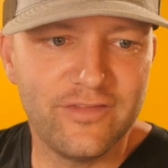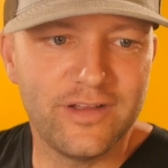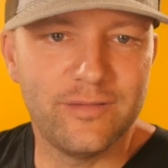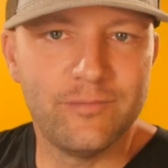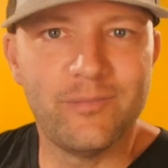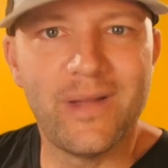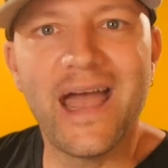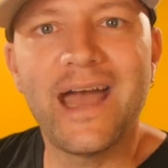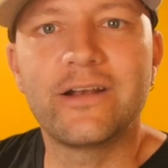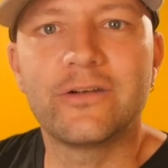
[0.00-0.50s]

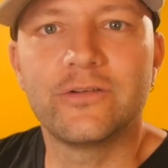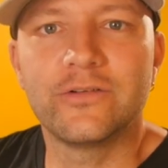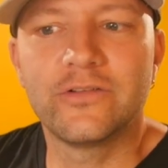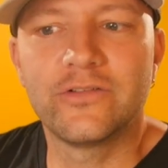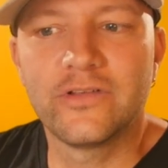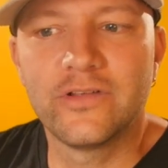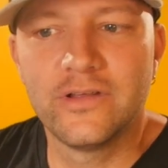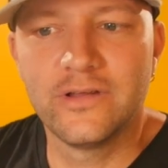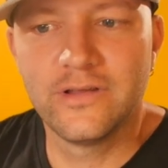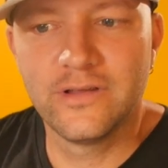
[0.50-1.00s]
even
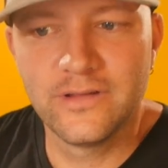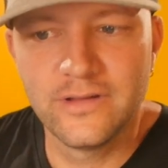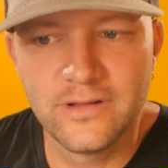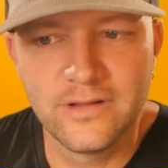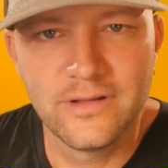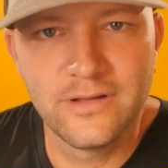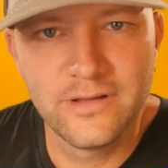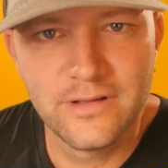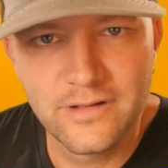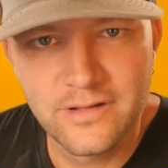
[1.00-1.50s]
matters.
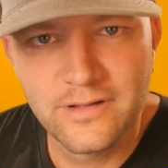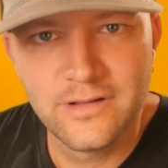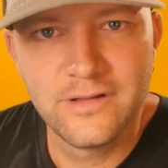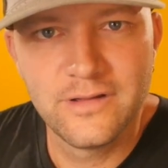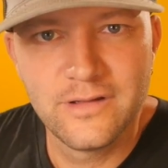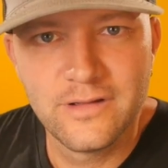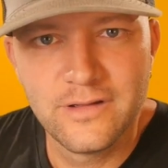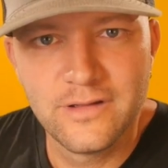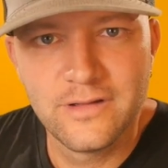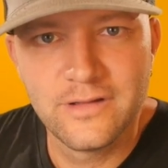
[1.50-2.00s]

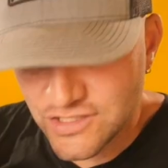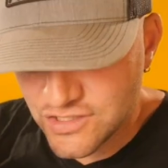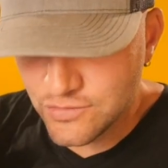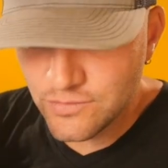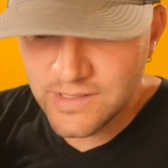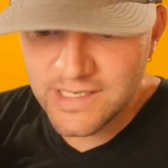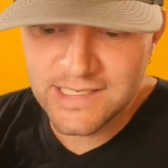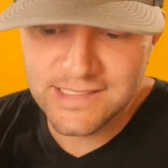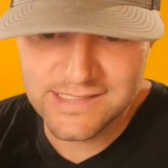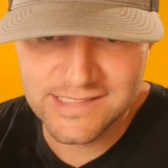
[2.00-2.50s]

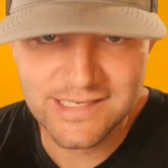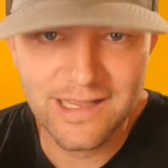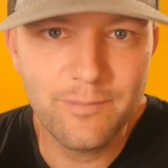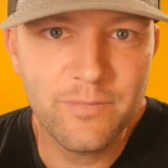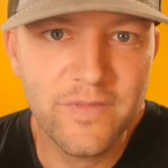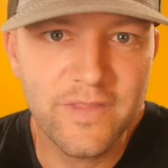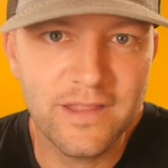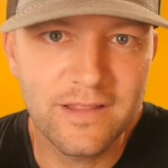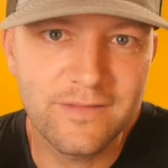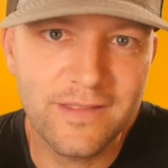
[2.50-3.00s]
And you need
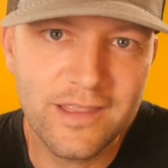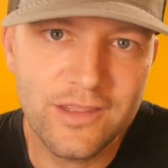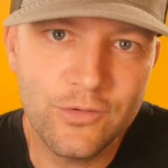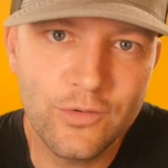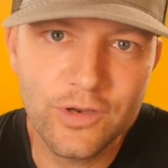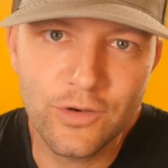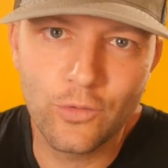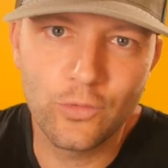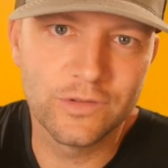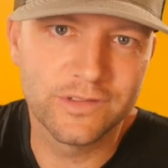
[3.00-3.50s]
something
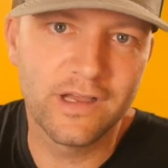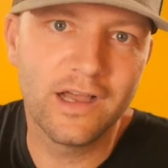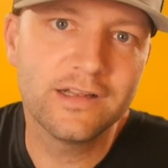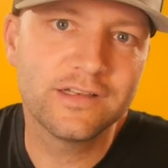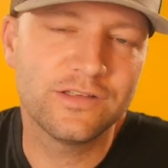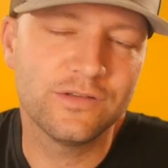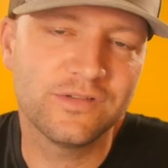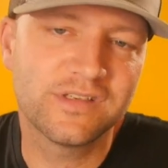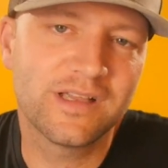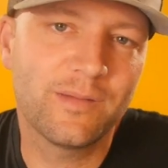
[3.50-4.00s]
that you can
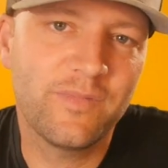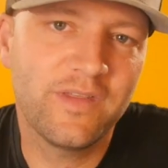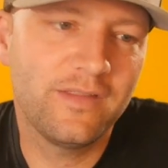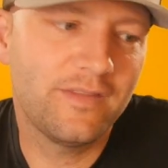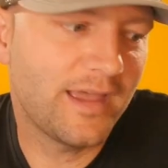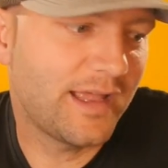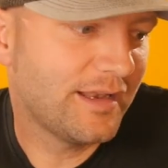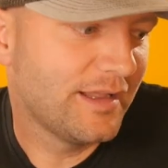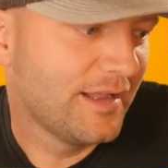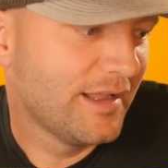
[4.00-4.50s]
hold on to,
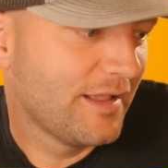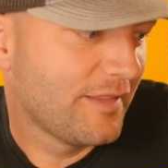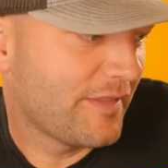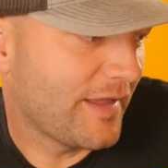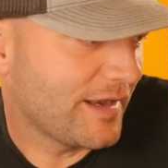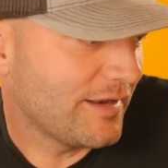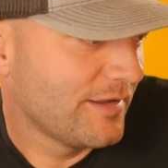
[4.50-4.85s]
something that